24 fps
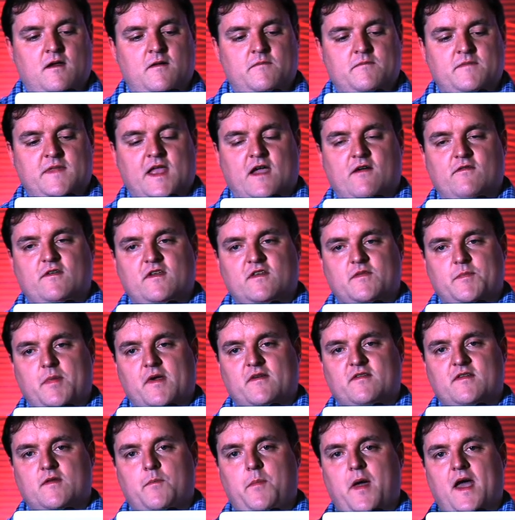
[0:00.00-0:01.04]
Now, you're
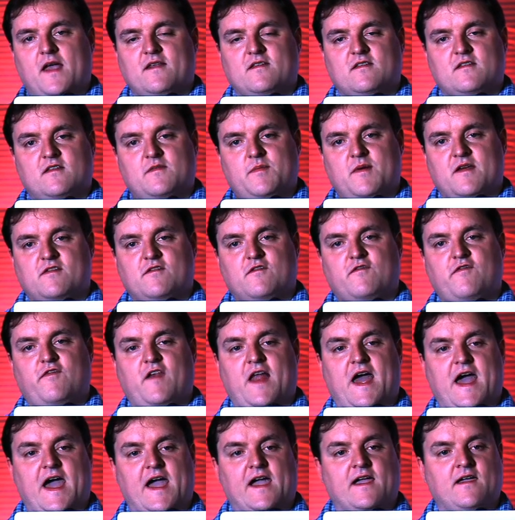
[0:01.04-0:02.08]
supposed to pass a special
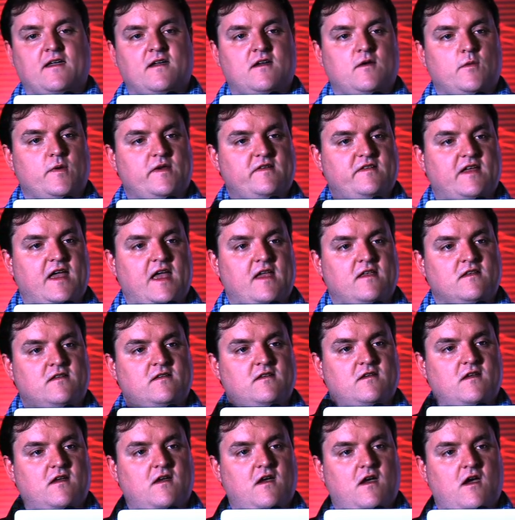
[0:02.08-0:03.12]
flag which says
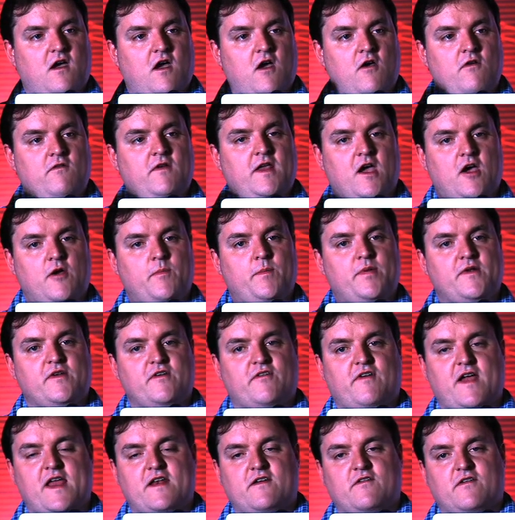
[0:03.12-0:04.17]
only open
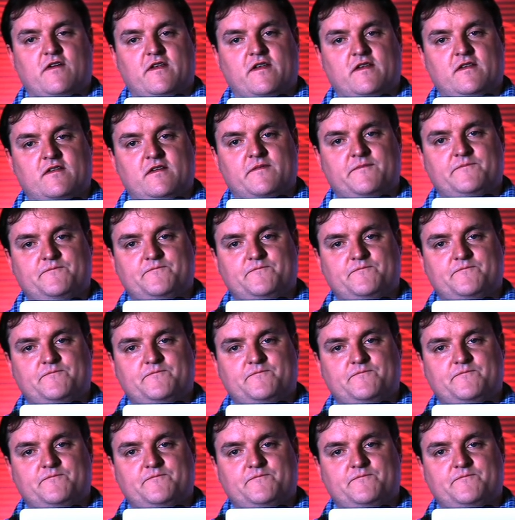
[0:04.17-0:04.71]
directories.